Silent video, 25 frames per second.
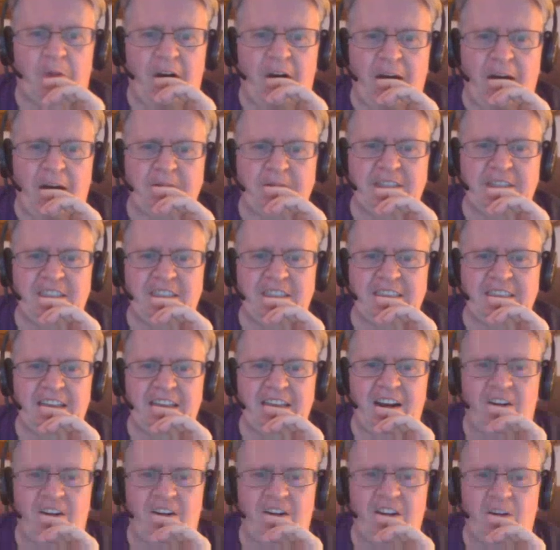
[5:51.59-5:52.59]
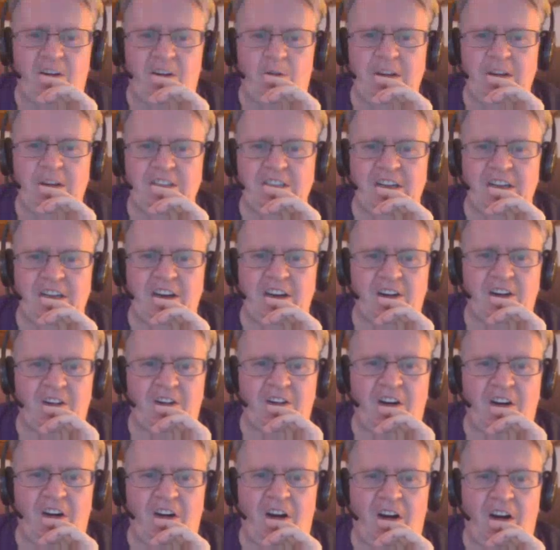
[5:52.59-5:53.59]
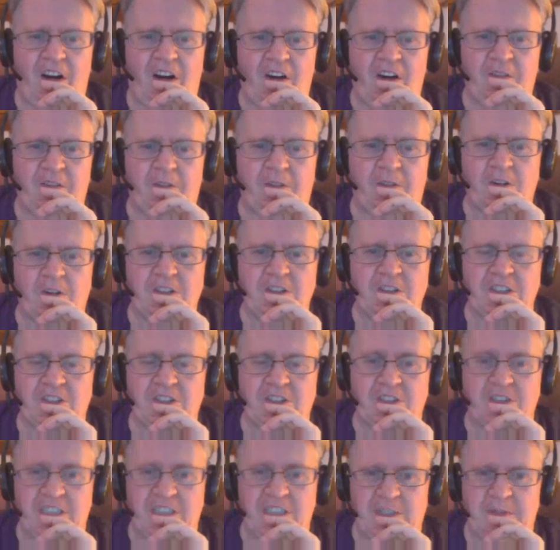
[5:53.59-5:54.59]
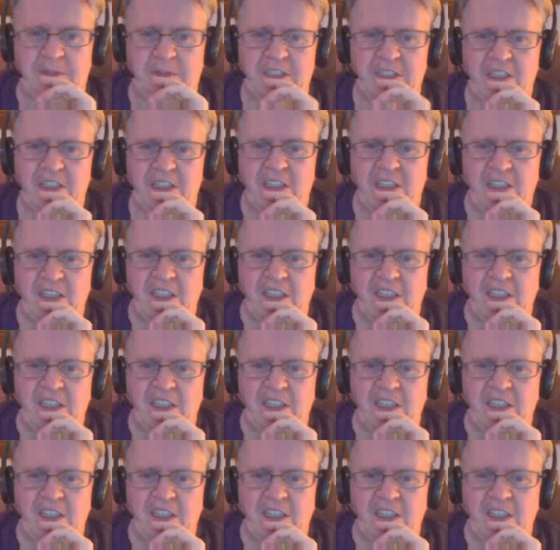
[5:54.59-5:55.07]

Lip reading: Perhaps this is the area rich in underground aquifers and streams.